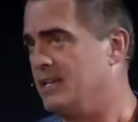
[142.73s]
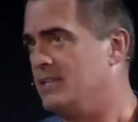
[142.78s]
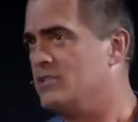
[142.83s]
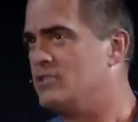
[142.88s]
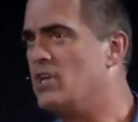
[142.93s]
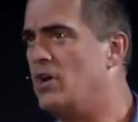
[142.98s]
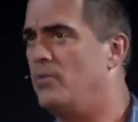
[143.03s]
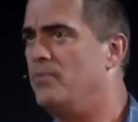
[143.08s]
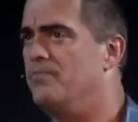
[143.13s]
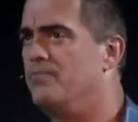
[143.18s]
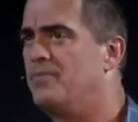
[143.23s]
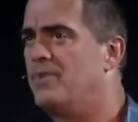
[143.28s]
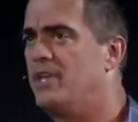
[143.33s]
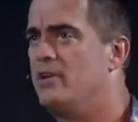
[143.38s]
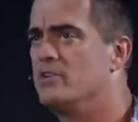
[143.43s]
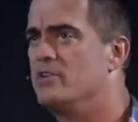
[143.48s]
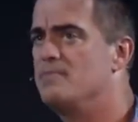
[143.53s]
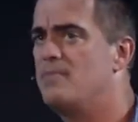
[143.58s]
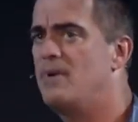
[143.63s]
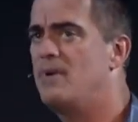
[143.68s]
So,
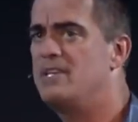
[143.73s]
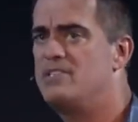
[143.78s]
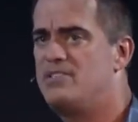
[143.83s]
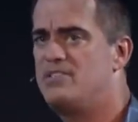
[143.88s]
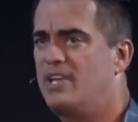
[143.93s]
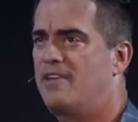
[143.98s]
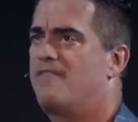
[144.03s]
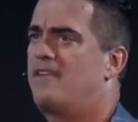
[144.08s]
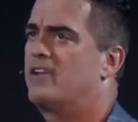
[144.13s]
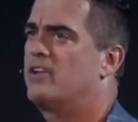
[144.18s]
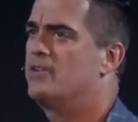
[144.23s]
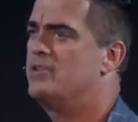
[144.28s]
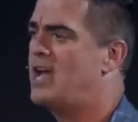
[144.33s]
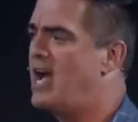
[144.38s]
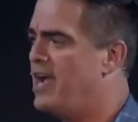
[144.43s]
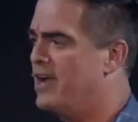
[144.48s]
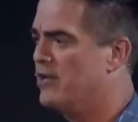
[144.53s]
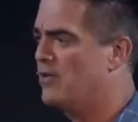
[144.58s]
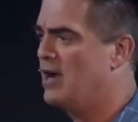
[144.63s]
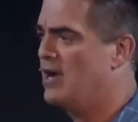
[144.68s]
here's my stick figure
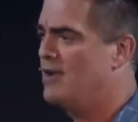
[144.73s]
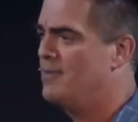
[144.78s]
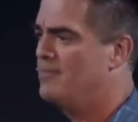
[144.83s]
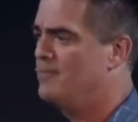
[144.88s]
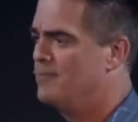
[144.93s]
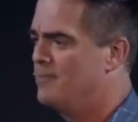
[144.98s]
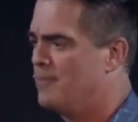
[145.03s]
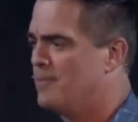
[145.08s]
diagram